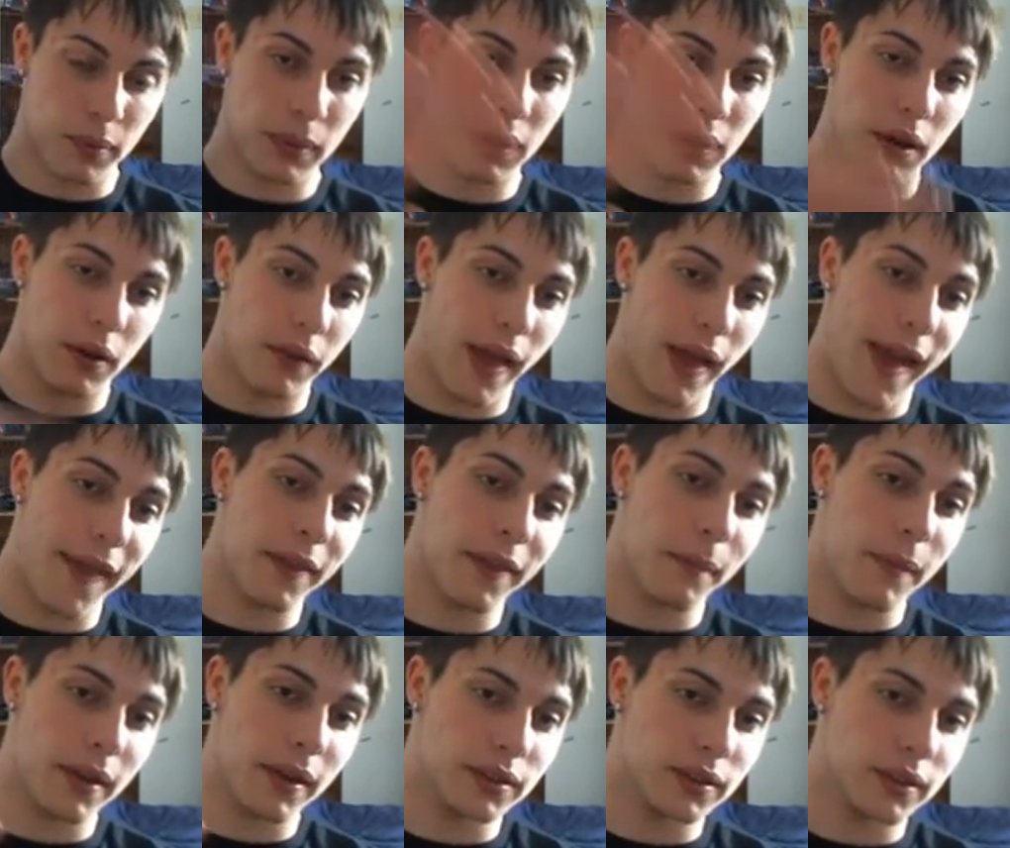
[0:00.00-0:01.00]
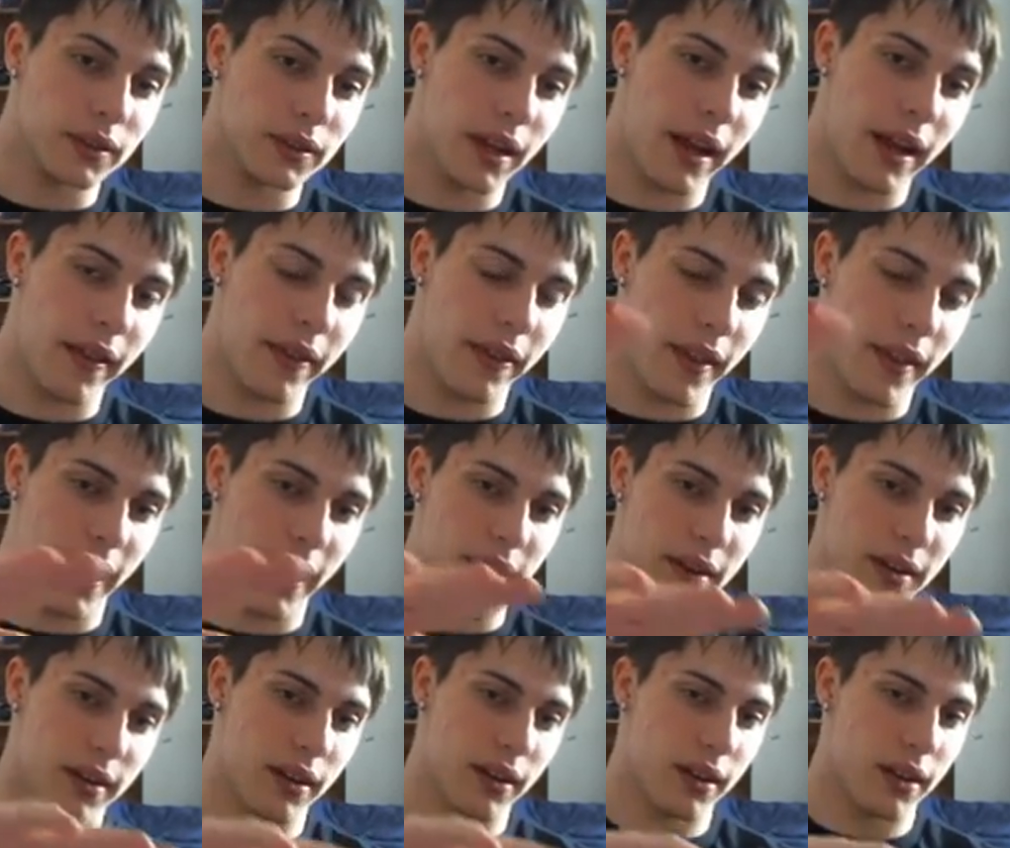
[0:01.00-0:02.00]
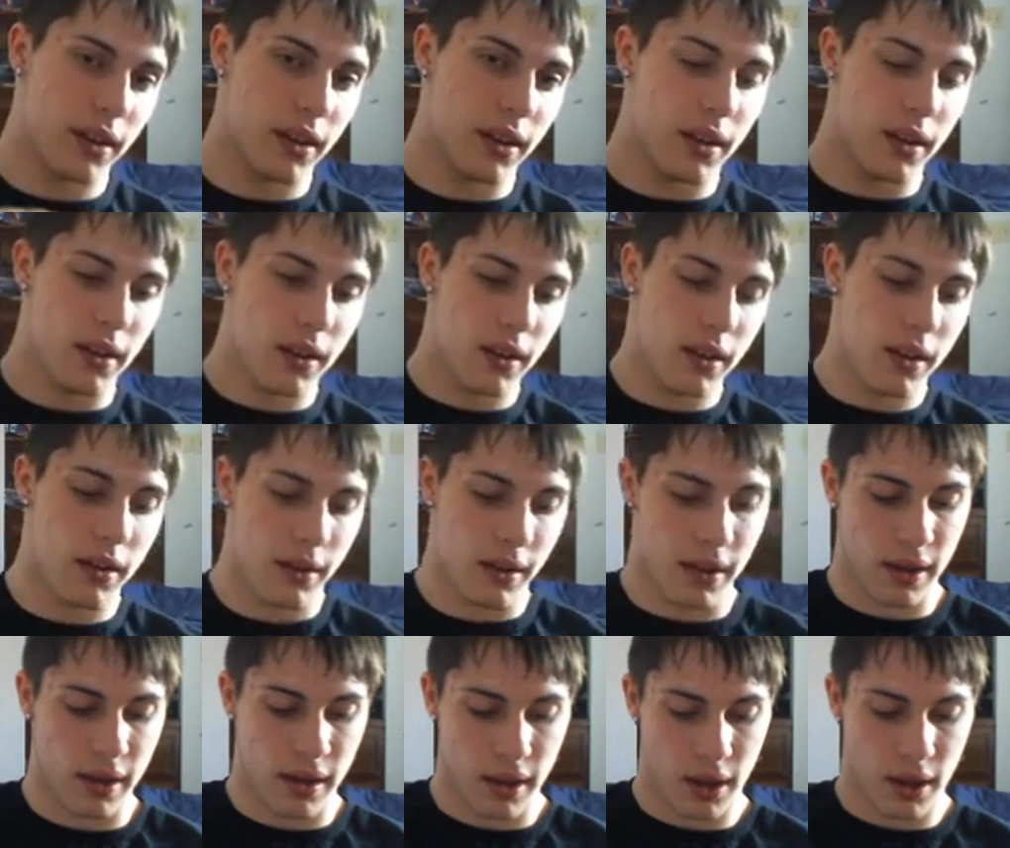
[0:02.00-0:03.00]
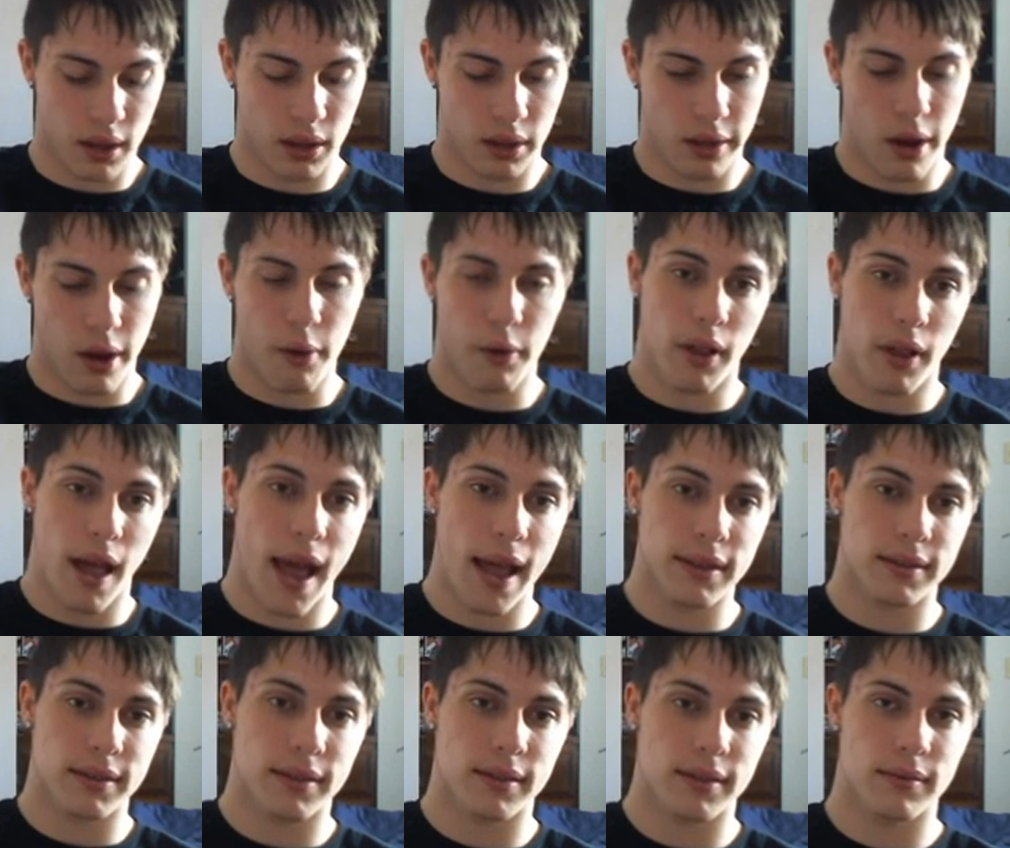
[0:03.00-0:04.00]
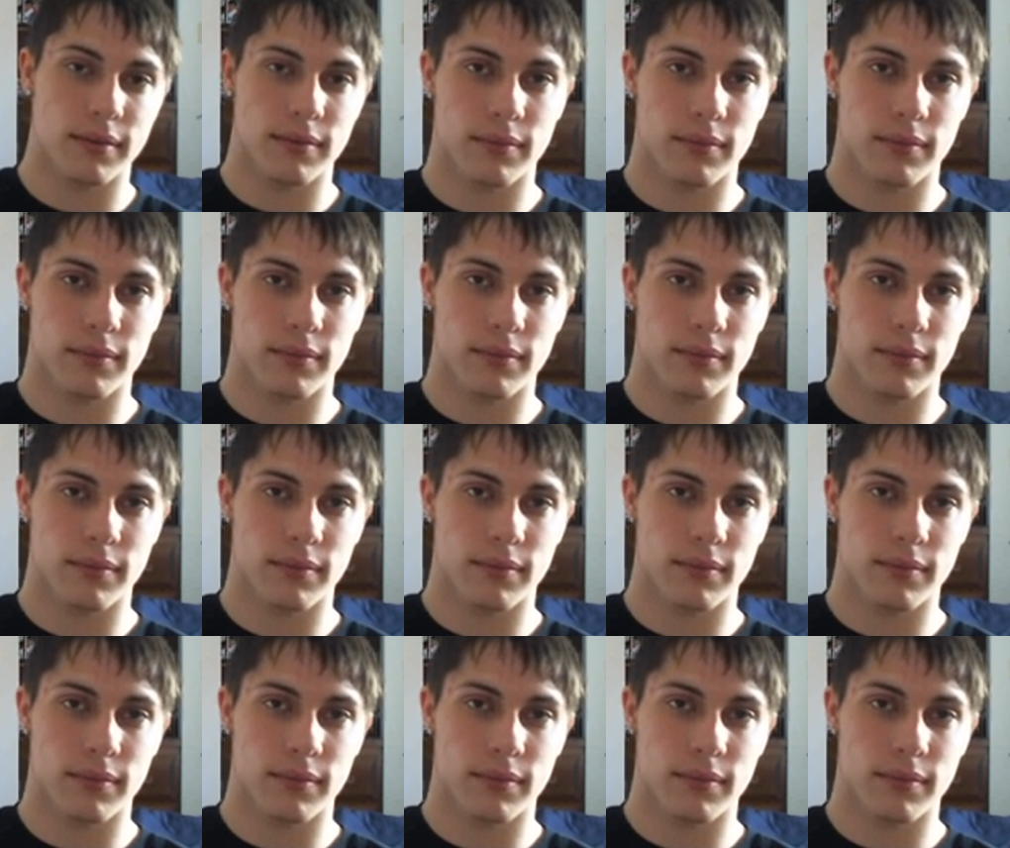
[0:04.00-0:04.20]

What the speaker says: Below that, the middle, and then the lower class.